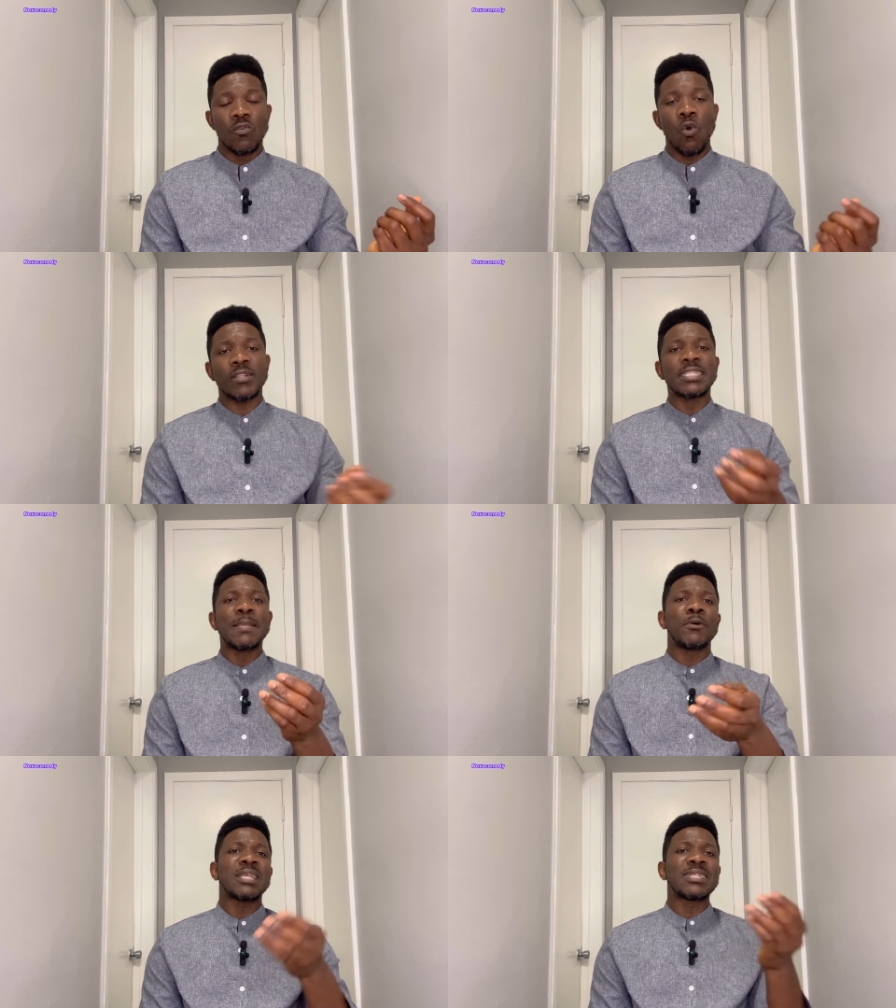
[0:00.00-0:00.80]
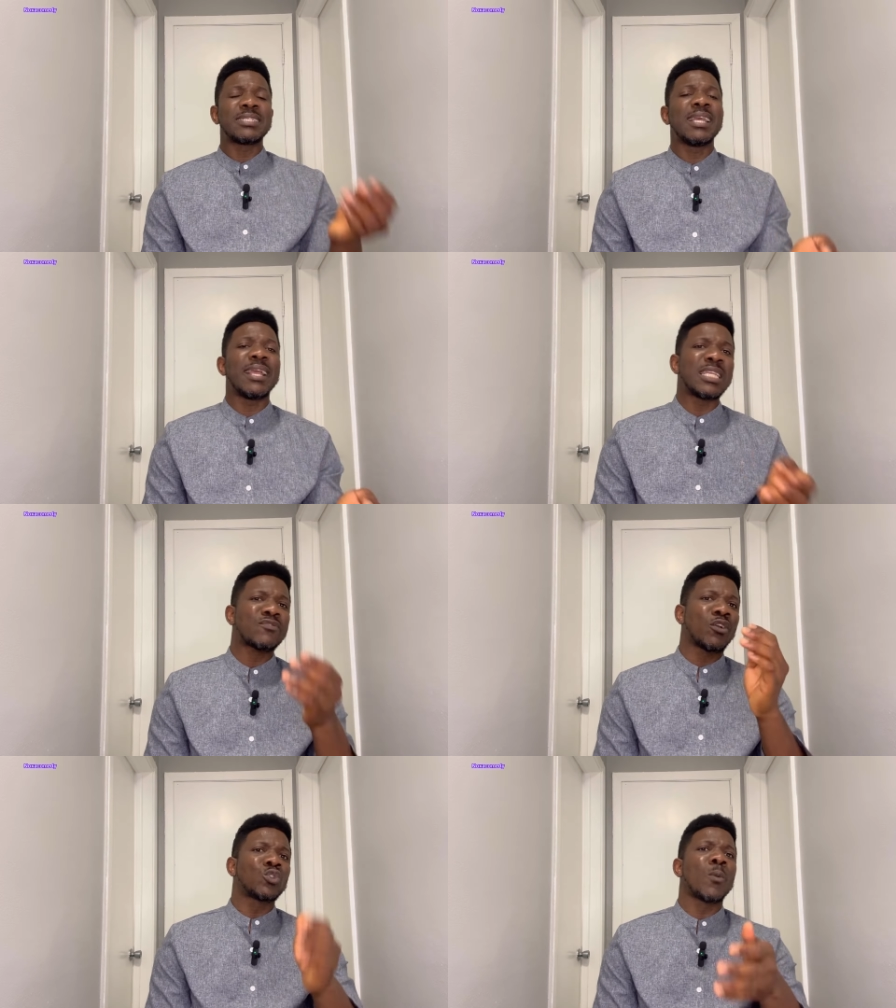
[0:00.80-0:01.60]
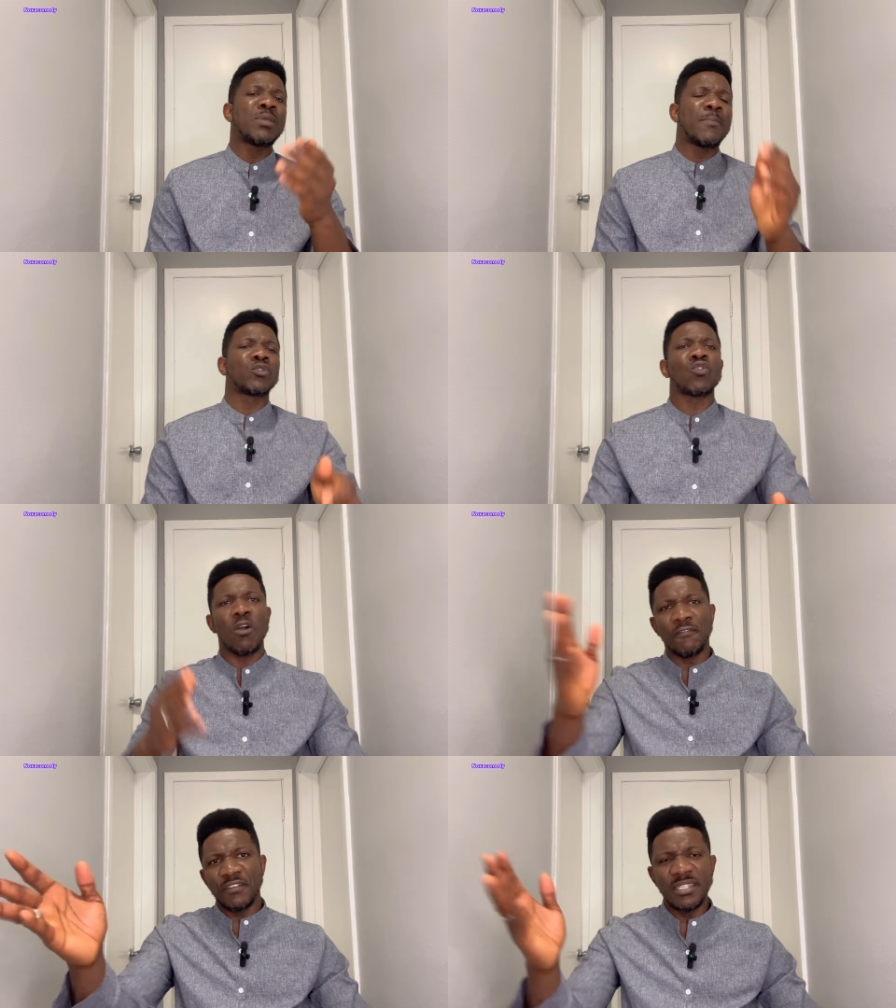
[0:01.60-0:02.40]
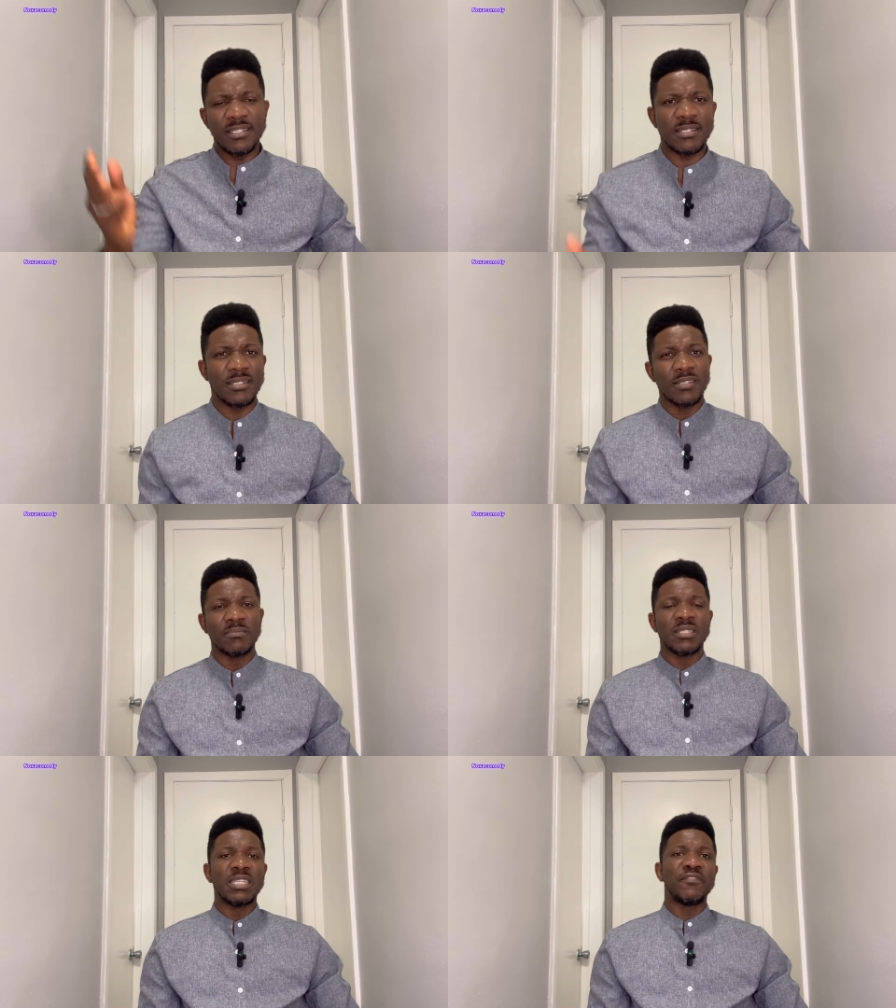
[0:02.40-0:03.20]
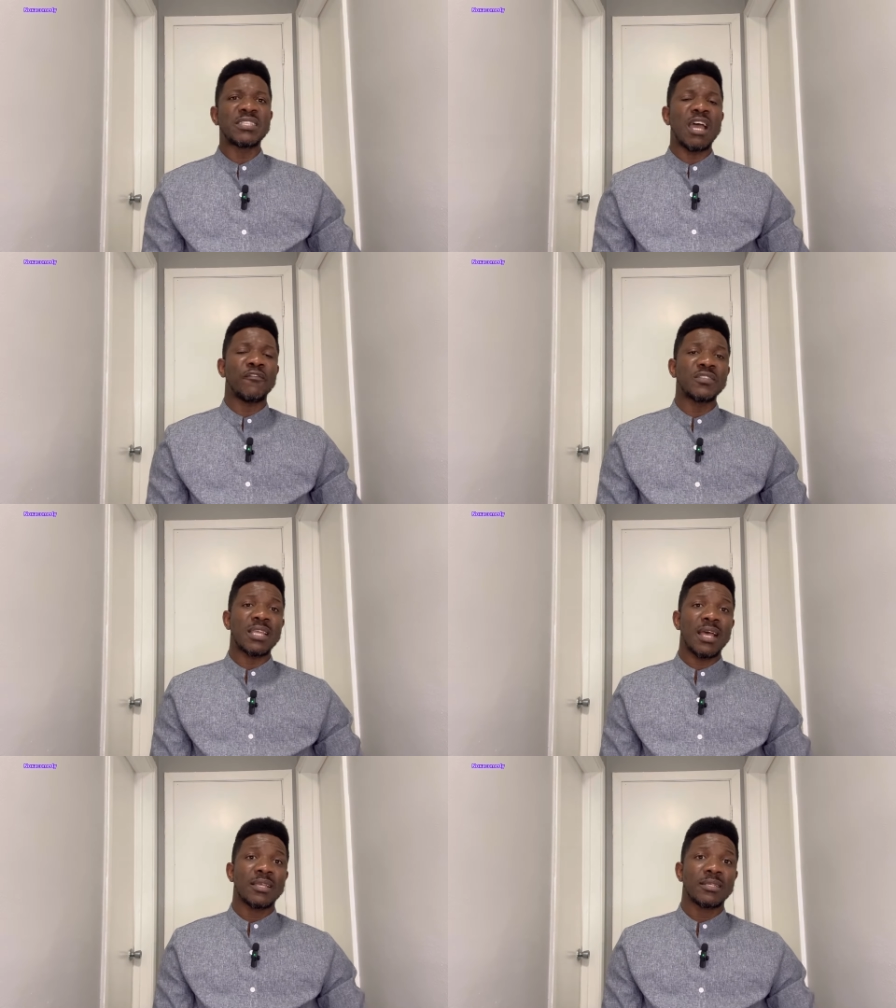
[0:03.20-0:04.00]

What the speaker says: What is important here is for you to be able to convince the visa officer